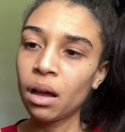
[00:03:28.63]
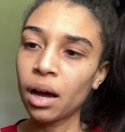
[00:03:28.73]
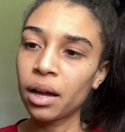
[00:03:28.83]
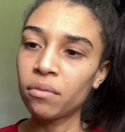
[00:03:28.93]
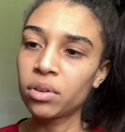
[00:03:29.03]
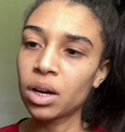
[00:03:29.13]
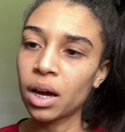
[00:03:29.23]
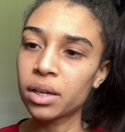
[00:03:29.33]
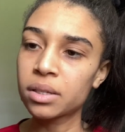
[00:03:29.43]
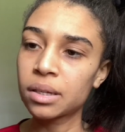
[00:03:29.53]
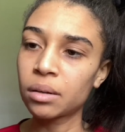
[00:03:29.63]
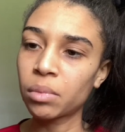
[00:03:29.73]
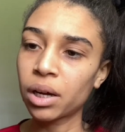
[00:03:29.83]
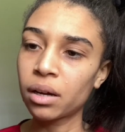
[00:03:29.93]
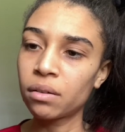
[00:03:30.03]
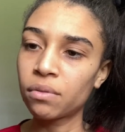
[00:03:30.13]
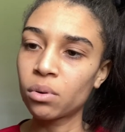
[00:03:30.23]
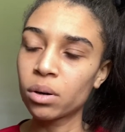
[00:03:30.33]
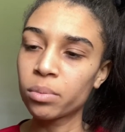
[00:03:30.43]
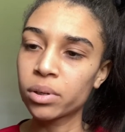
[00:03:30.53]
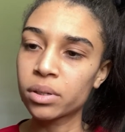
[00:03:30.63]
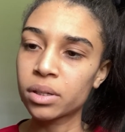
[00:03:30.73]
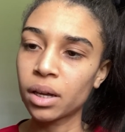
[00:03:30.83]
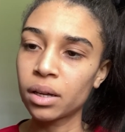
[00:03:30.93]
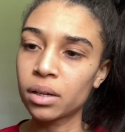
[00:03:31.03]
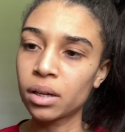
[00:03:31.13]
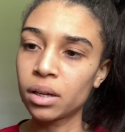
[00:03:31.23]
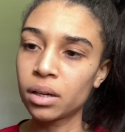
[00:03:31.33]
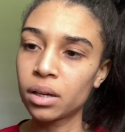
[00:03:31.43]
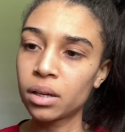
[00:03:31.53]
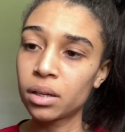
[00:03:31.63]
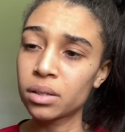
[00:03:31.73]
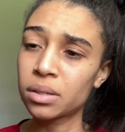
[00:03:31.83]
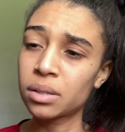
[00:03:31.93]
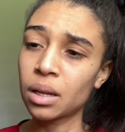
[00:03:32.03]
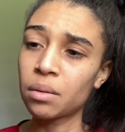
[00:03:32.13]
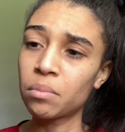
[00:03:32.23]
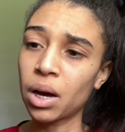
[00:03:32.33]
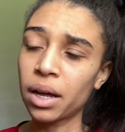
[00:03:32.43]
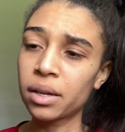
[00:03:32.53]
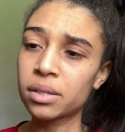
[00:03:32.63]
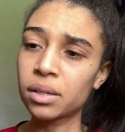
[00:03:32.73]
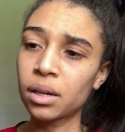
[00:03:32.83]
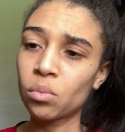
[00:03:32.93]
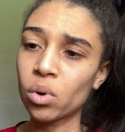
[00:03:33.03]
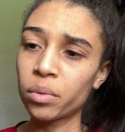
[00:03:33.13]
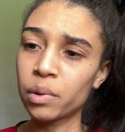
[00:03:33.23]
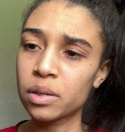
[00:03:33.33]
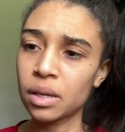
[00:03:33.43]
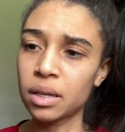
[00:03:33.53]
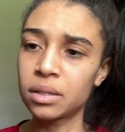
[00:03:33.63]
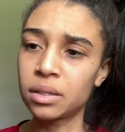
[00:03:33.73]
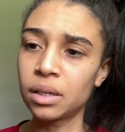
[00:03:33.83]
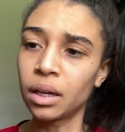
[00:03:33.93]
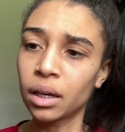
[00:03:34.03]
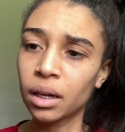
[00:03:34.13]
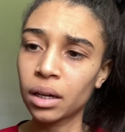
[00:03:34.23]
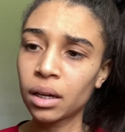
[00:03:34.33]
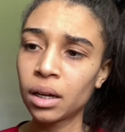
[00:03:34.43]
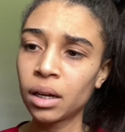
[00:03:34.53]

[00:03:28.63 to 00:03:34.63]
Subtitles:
I have niacinamide 4% and cinnamidacin 1% and zinc